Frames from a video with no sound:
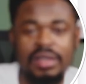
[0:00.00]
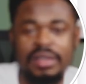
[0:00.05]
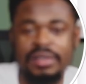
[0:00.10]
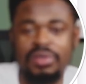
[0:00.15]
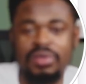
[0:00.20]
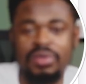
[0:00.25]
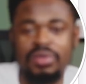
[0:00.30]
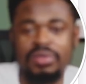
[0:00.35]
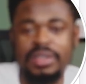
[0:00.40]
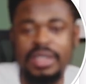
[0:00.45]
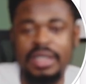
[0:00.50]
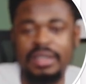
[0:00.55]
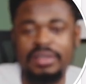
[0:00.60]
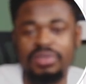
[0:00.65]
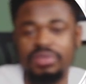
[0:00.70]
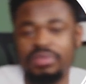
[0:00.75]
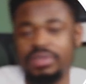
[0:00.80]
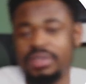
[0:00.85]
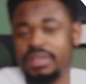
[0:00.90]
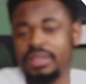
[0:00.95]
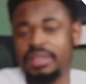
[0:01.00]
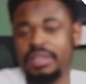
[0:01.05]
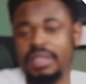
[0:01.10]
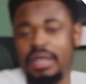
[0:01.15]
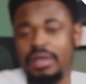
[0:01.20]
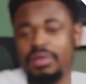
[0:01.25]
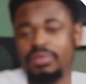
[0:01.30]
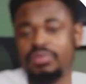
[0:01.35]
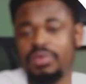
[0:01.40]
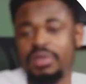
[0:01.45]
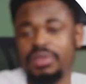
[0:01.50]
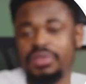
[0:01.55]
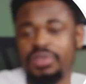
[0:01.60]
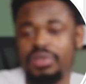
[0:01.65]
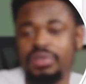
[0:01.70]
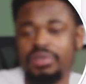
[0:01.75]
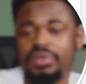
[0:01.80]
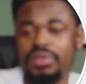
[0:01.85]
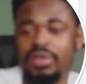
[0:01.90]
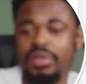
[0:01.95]
and all that. So this is how, once
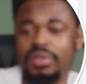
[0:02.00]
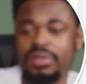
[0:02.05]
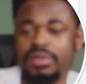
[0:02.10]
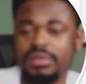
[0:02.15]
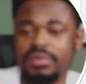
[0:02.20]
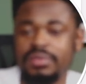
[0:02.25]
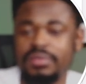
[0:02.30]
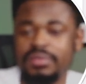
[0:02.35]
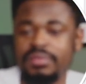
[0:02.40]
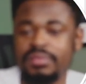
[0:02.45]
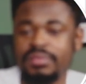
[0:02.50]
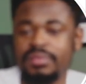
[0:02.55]
you're done,